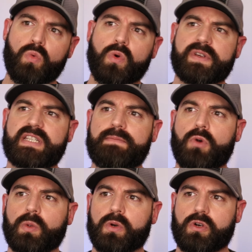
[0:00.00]
will receive
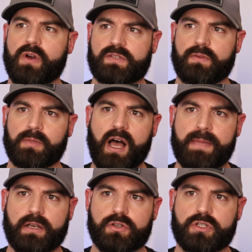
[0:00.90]
multiple requests from
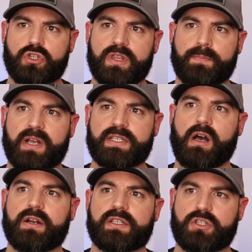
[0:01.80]
lawmakers to join the
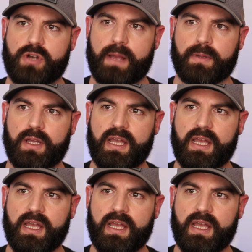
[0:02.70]
president on his trip,